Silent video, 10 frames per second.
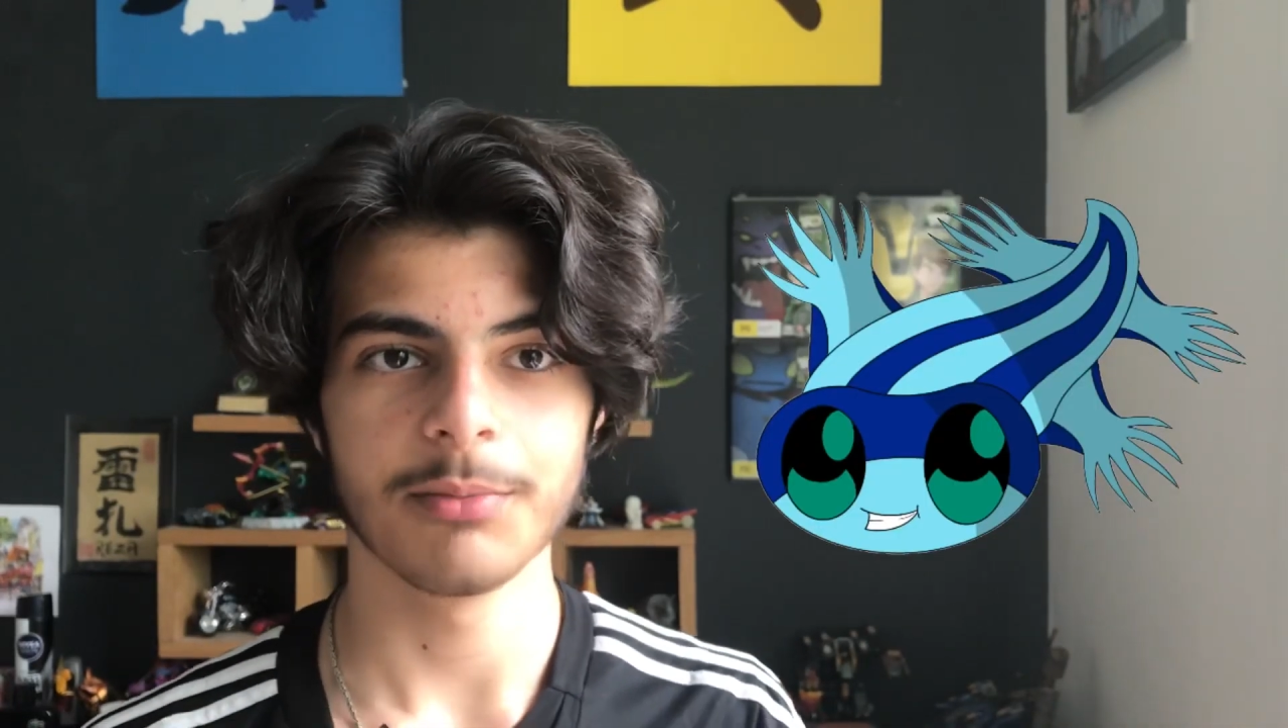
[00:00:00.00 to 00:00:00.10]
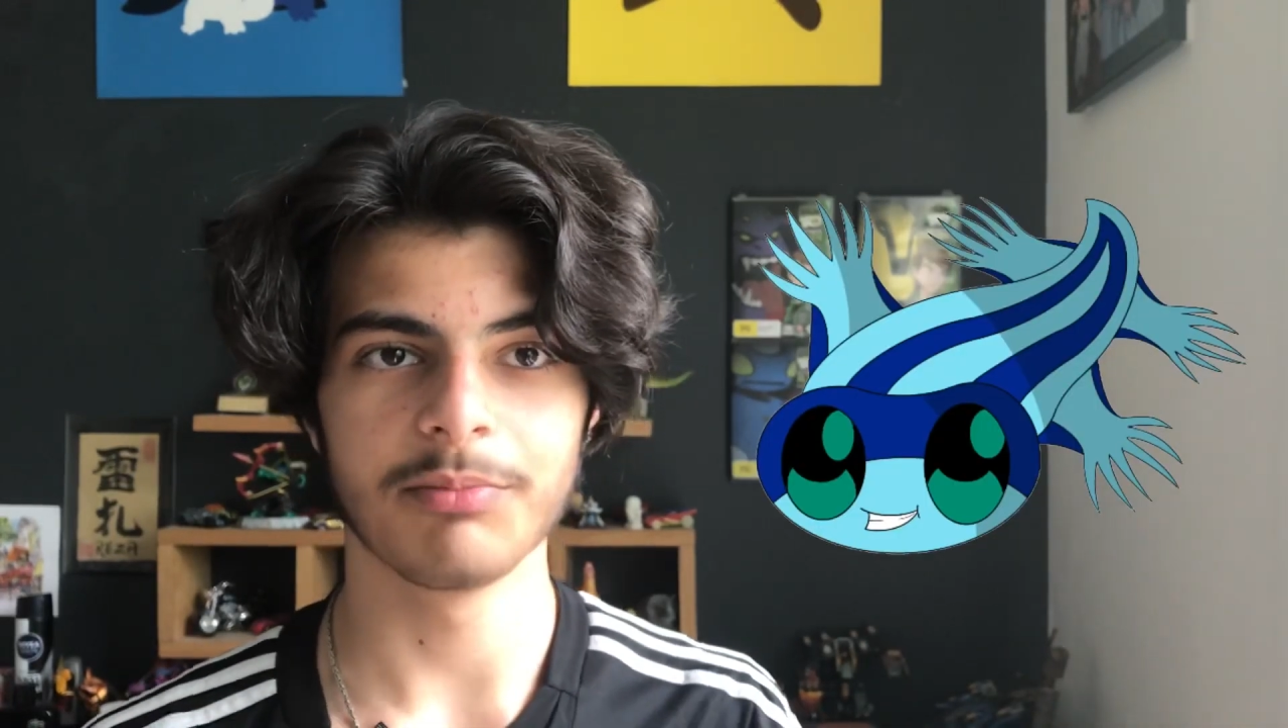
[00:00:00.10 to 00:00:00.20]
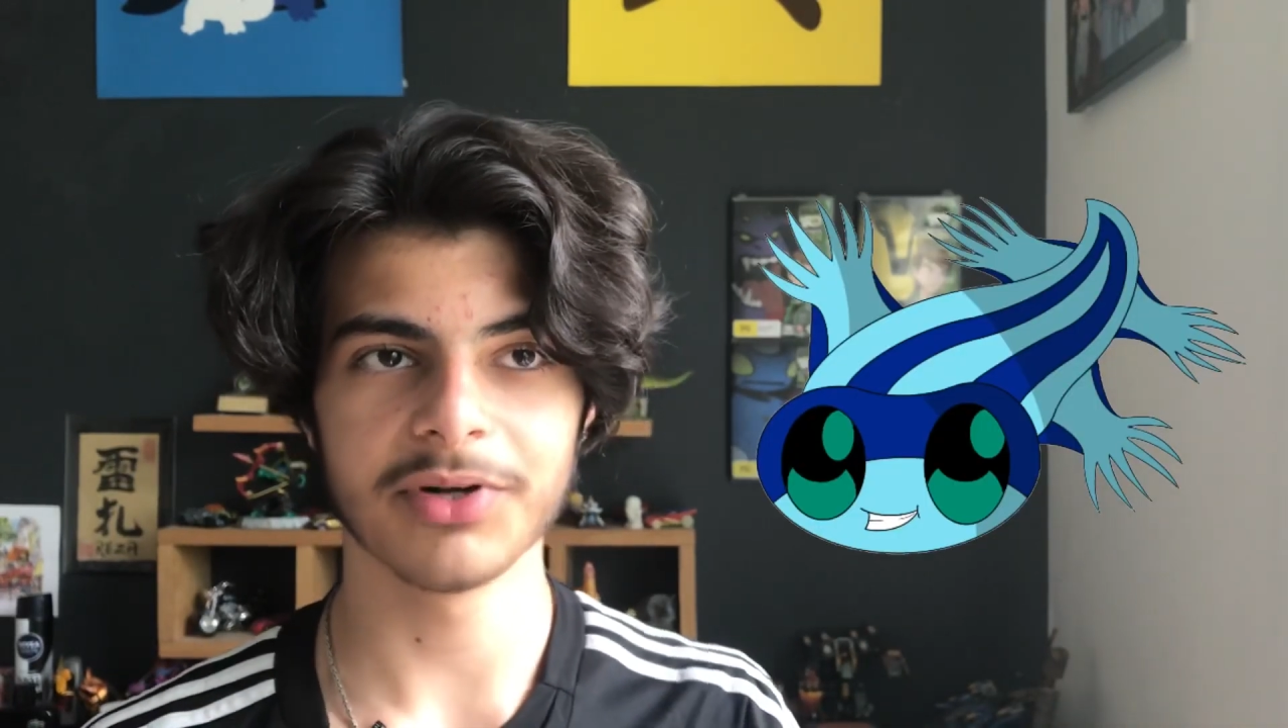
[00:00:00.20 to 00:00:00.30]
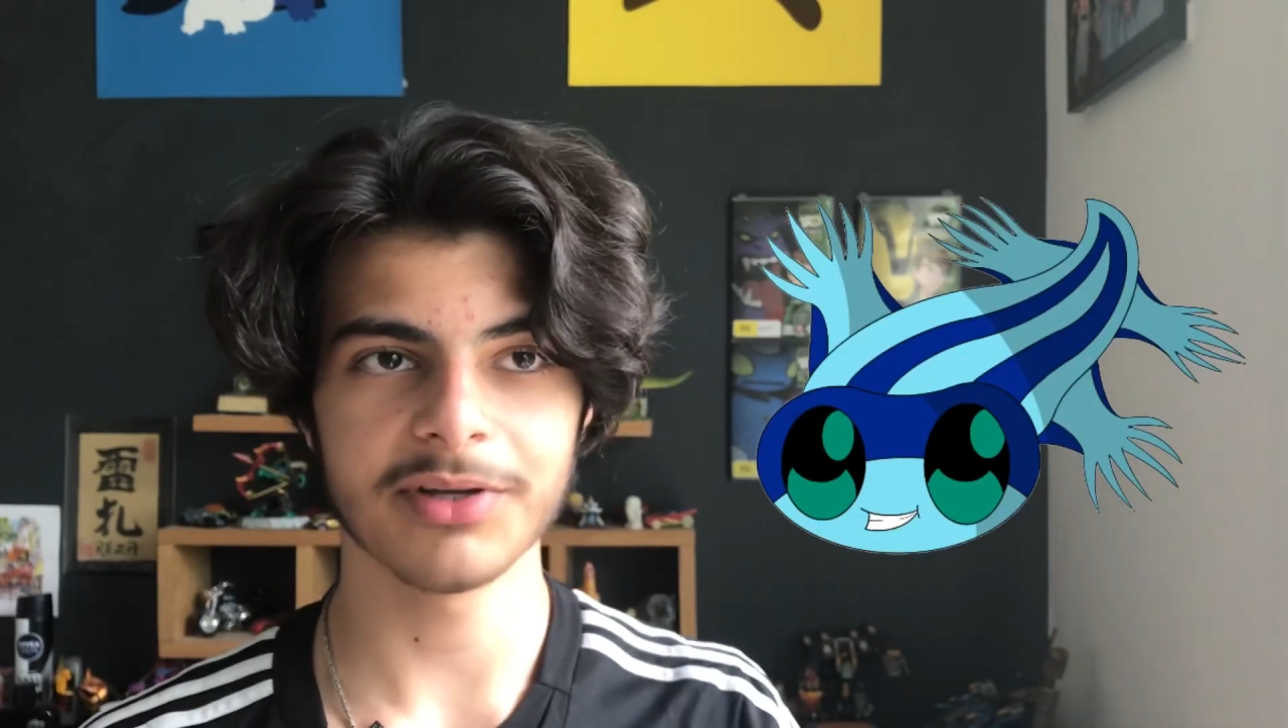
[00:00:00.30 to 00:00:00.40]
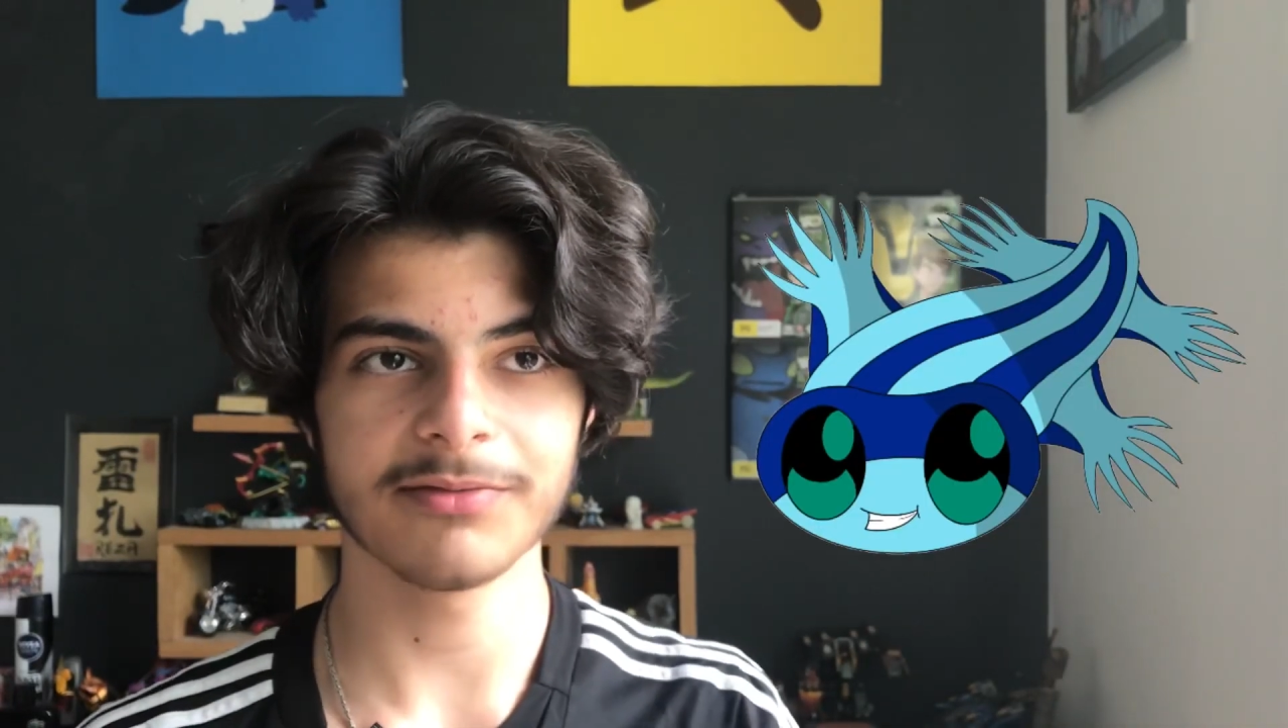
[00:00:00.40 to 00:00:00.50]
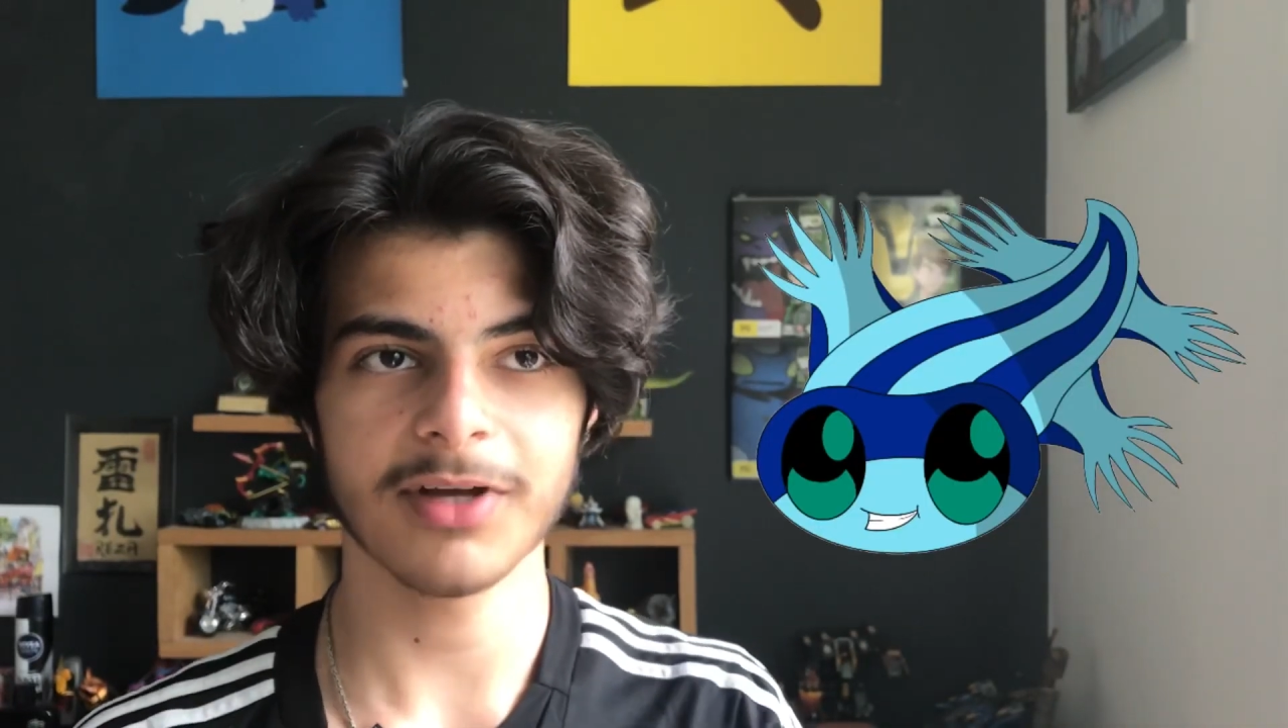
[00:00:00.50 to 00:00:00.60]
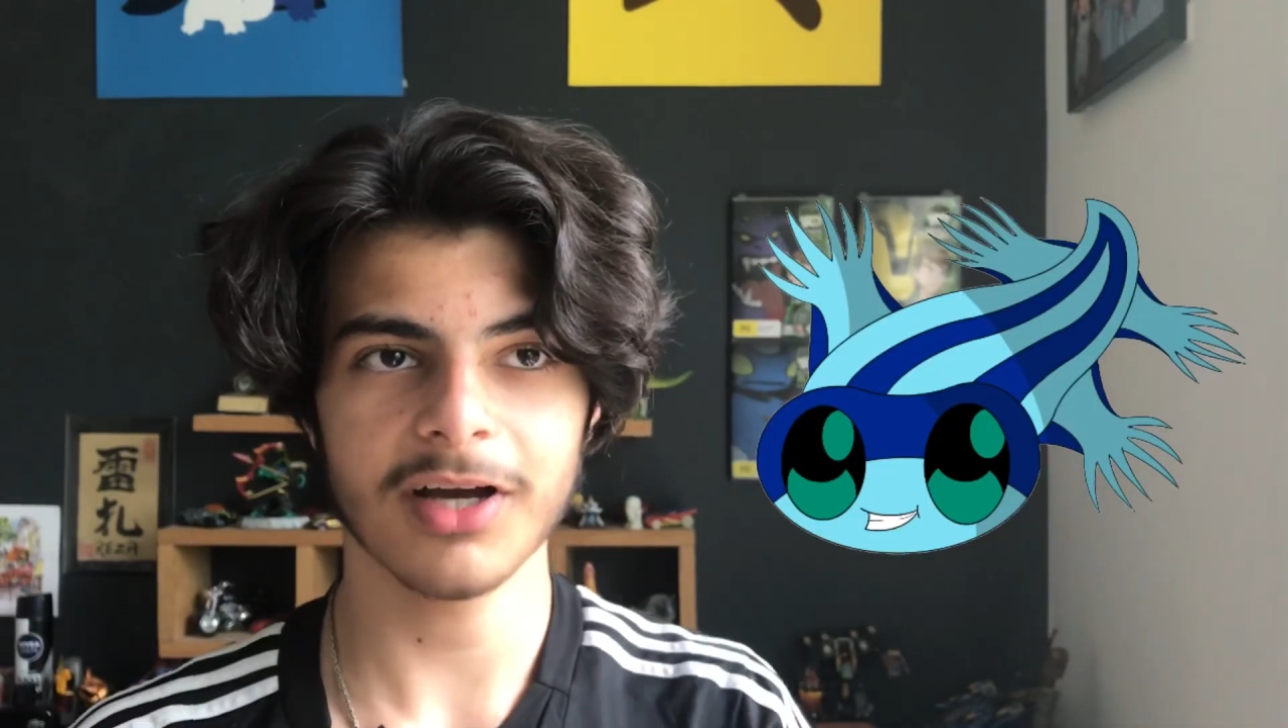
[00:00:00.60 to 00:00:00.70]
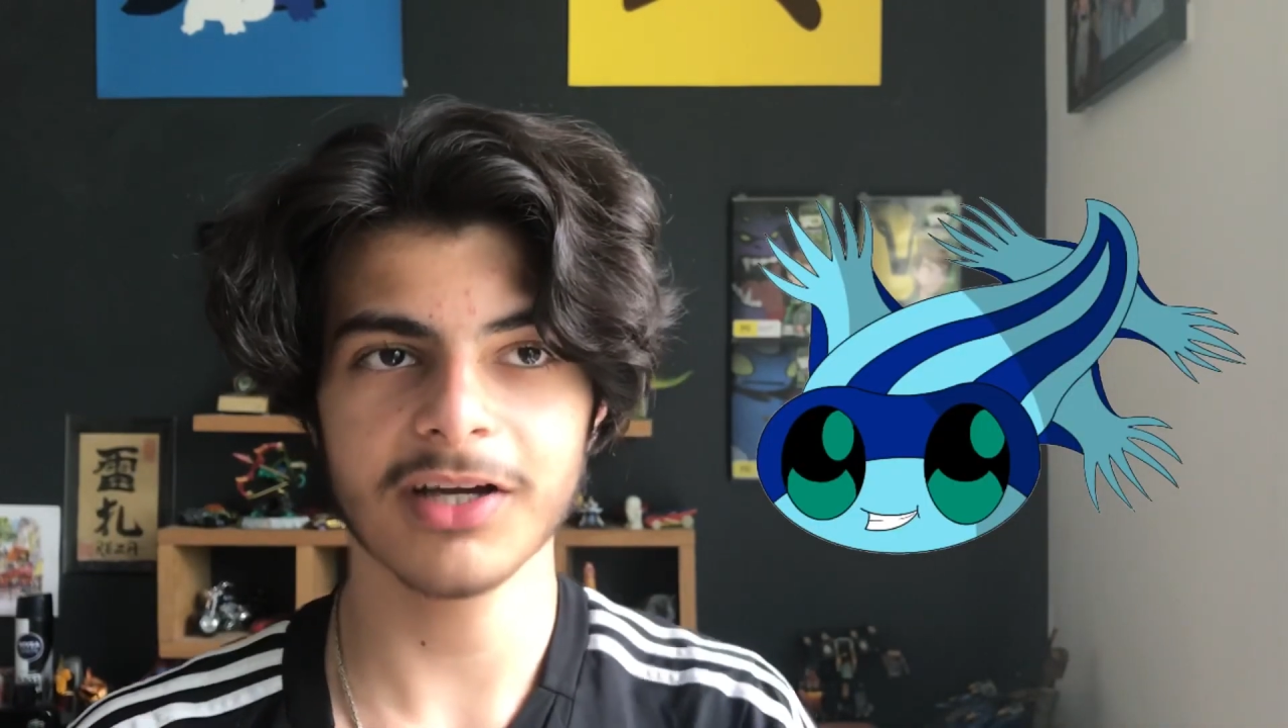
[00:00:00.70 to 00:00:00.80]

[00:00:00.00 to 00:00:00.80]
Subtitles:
But